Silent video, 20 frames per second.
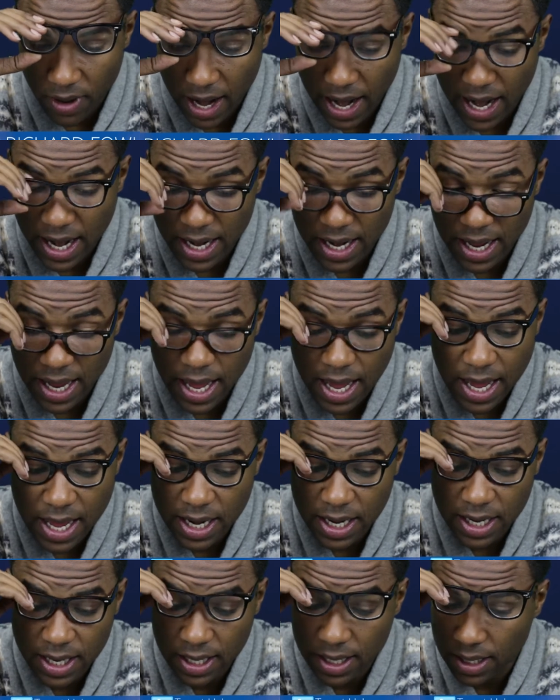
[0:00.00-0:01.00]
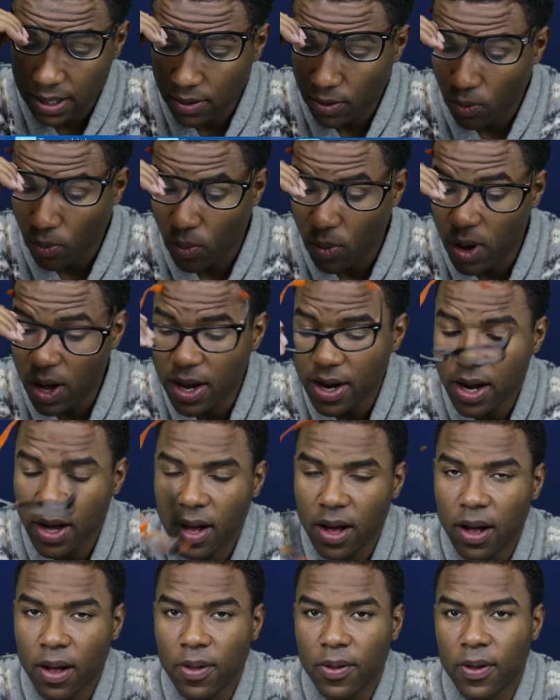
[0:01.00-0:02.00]
right? And one
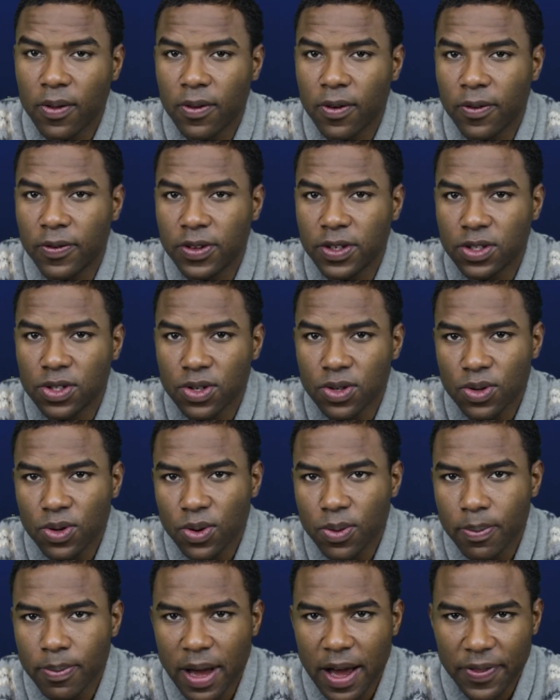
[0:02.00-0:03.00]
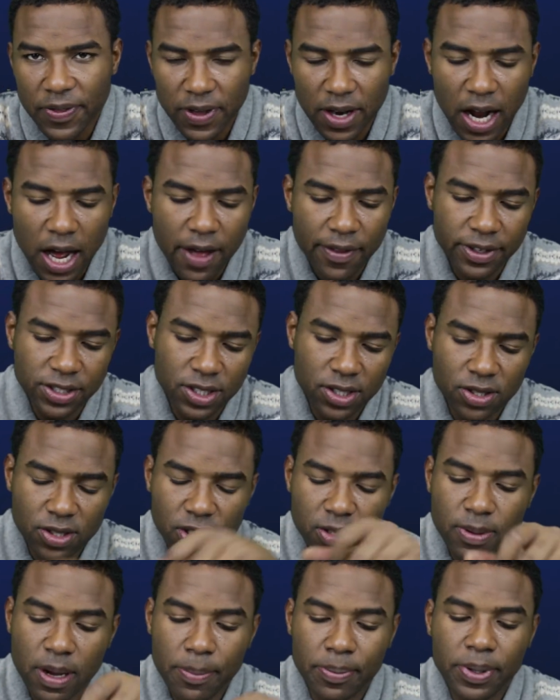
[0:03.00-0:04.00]
of these new methodologies
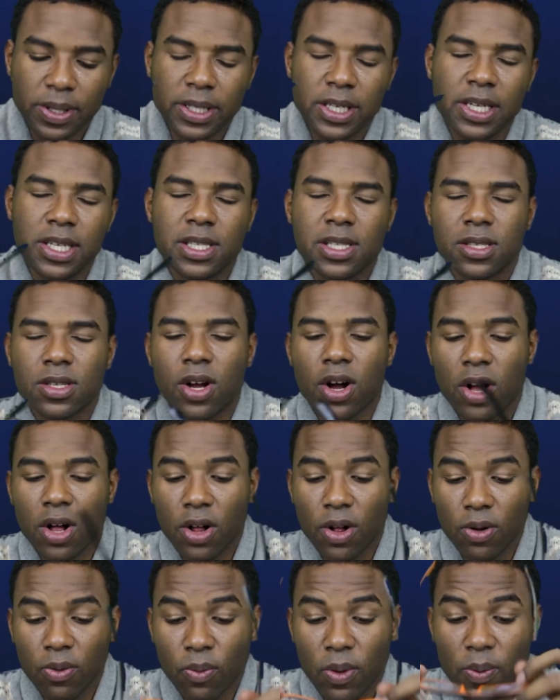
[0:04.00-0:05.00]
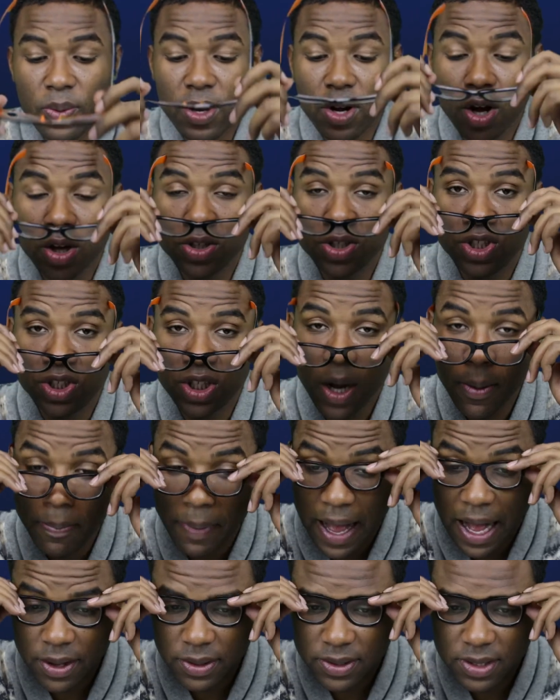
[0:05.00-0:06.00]
used by police is called what we call jump
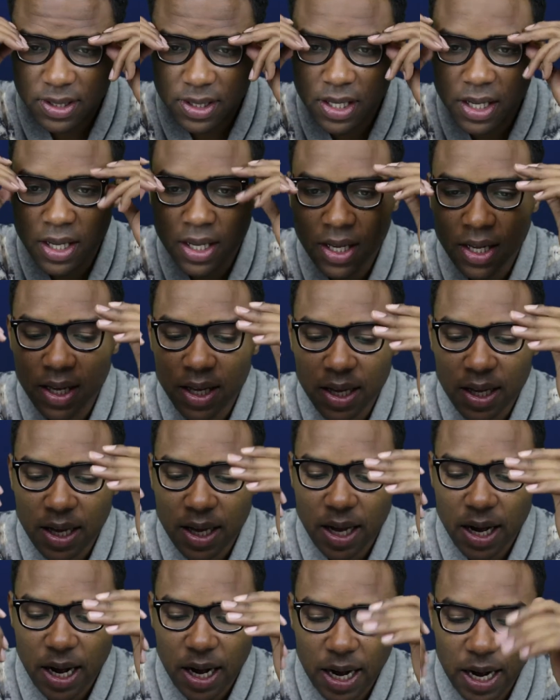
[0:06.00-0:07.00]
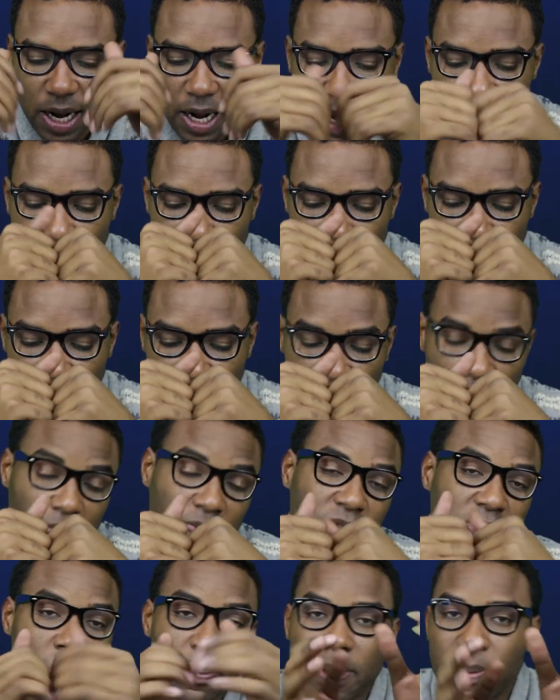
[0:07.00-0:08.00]
outs. Um,
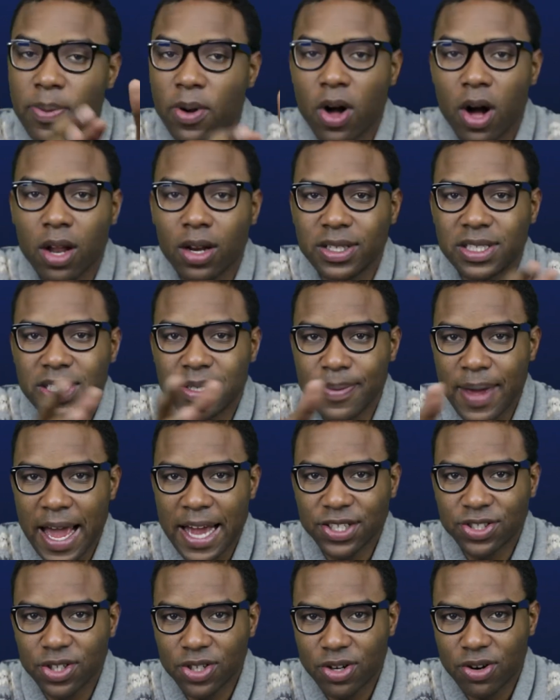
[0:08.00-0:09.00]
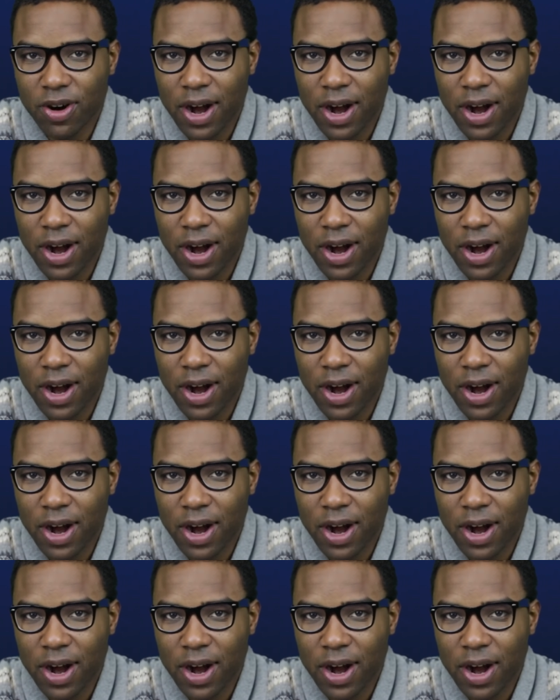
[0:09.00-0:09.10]
some people call it smash and